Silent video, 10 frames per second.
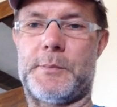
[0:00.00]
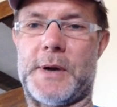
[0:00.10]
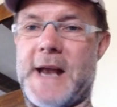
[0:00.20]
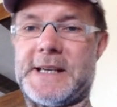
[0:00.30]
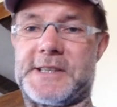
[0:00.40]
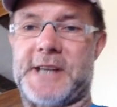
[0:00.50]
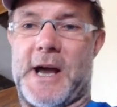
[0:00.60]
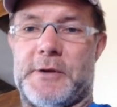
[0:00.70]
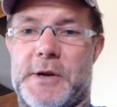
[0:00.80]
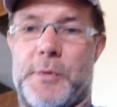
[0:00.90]
but any
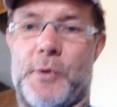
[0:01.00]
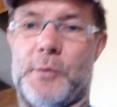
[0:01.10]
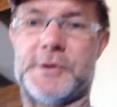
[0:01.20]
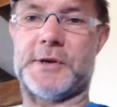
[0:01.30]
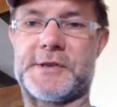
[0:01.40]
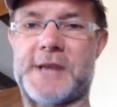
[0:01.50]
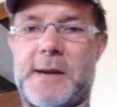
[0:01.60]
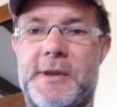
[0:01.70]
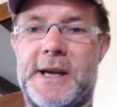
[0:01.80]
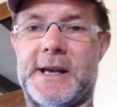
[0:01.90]
scale you bought would do the
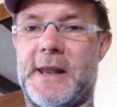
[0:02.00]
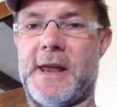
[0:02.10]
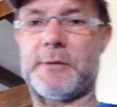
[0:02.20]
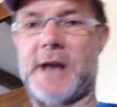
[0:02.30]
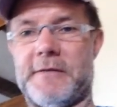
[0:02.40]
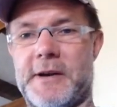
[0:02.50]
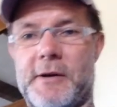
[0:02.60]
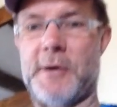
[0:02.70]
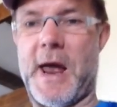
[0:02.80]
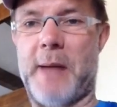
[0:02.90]
same thing, and they would have their
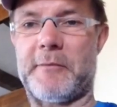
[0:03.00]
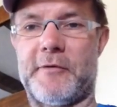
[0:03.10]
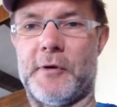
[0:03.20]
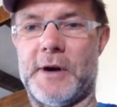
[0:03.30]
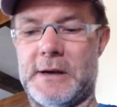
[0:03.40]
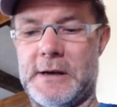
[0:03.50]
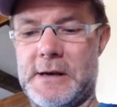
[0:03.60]
own app for it.